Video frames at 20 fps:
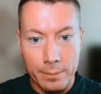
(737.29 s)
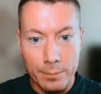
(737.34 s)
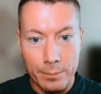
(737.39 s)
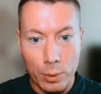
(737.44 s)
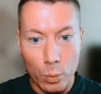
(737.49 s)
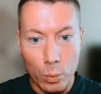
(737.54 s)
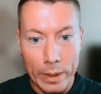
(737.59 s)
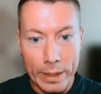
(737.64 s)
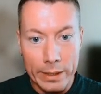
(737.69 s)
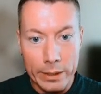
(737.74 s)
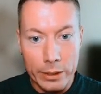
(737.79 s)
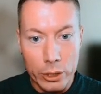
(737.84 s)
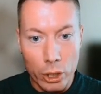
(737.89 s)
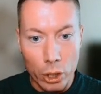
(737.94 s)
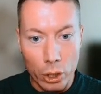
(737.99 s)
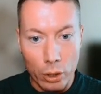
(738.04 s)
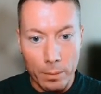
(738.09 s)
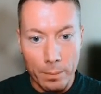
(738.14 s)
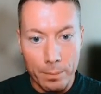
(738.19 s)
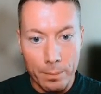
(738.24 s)
but we're
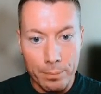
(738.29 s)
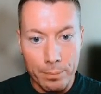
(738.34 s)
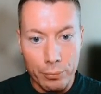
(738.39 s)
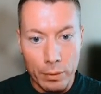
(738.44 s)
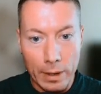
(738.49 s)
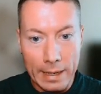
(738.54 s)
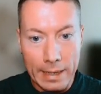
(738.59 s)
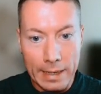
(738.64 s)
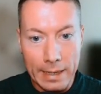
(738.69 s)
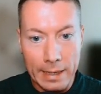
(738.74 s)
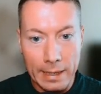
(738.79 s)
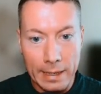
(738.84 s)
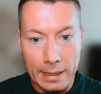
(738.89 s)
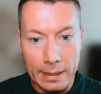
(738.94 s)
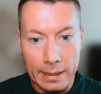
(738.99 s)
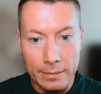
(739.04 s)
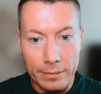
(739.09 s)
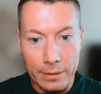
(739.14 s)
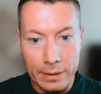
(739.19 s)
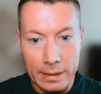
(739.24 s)
not
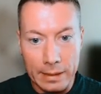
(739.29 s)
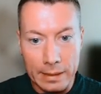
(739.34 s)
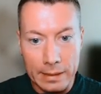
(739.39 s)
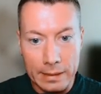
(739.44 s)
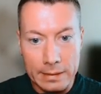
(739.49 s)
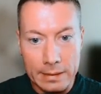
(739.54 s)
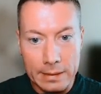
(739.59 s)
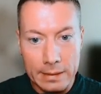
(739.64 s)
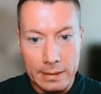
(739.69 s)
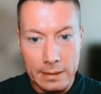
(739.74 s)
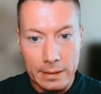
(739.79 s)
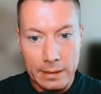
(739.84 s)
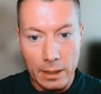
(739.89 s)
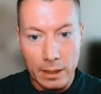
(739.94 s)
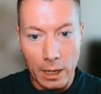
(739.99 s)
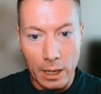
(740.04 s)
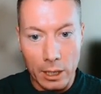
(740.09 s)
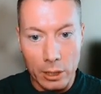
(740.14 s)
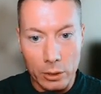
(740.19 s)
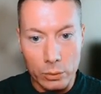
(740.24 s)
breaking these
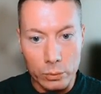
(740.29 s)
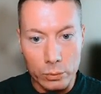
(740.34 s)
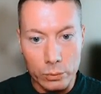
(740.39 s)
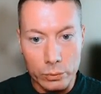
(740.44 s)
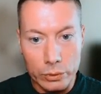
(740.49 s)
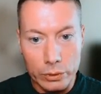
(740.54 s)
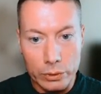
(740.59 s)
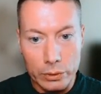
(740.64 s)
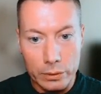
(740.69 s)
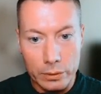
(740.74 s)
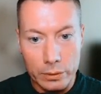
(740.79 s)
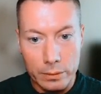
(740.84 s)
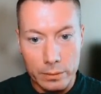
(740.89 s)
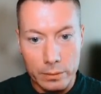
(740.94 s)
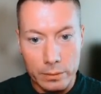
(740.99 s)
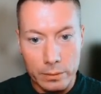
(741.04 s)
lows.